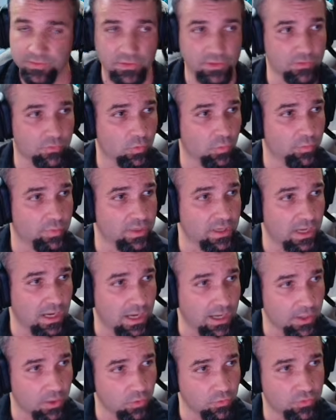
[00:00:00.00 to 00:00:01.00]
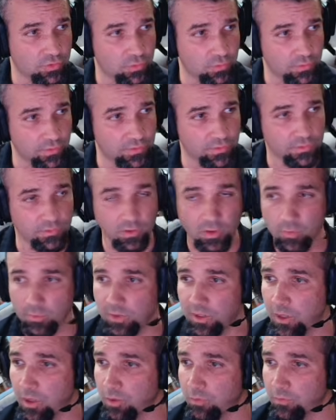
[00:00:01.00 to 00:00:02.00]
This will be IO2. This is going to
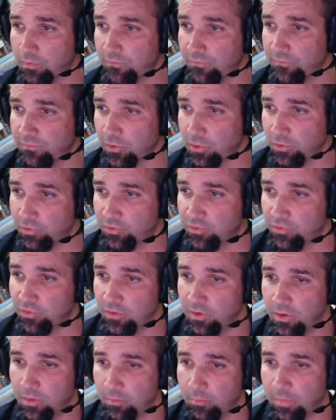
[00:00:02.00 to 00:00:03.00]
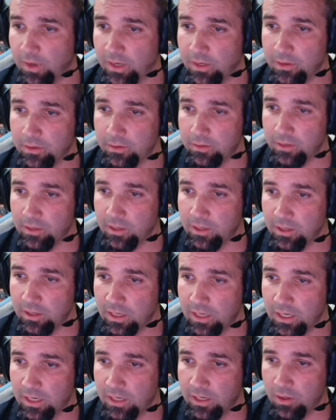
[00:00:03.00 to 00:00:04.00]
be our reverse button. Okay,
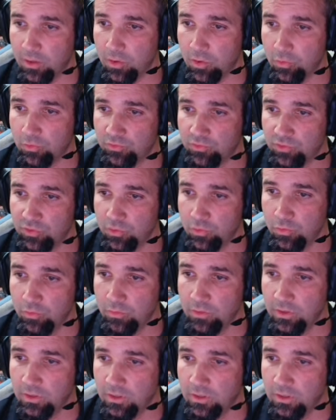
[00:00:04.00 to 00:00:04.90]
IO2.